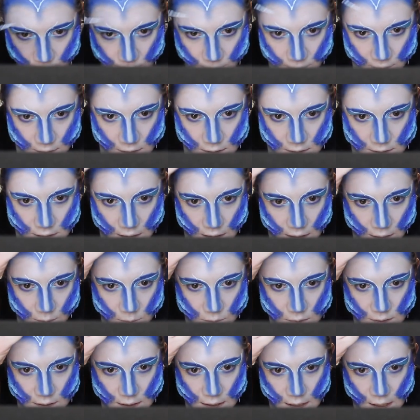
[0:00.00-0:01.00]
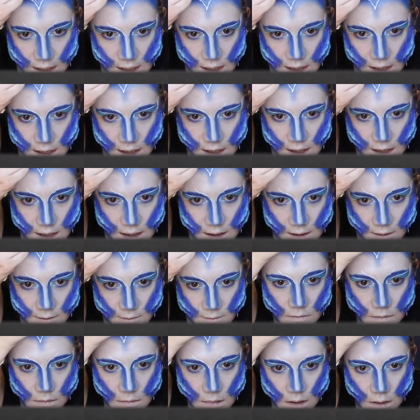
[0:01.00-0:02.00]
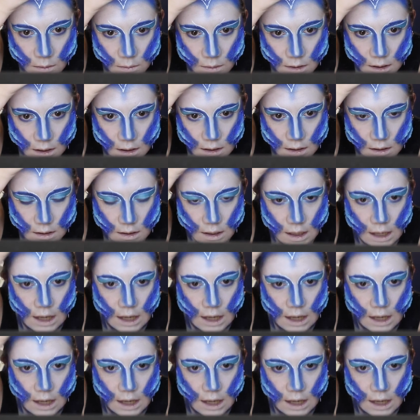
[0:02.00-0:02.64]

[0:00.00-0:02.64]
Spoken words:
Funny times. Yay. Oh my god.